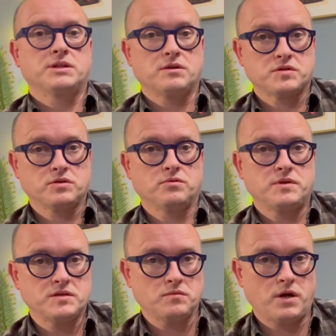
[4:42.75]
also the
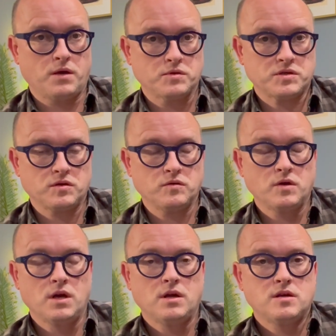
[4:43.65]
reason why he was so
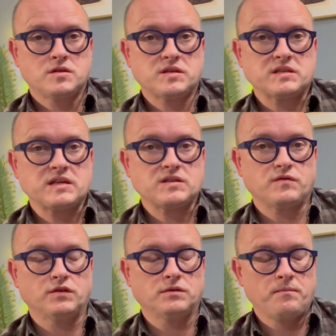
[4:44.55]

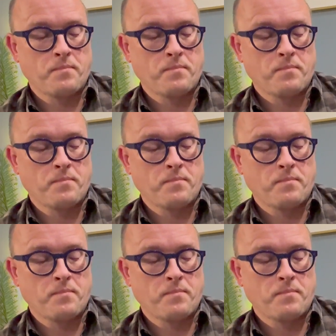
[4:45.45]
successful.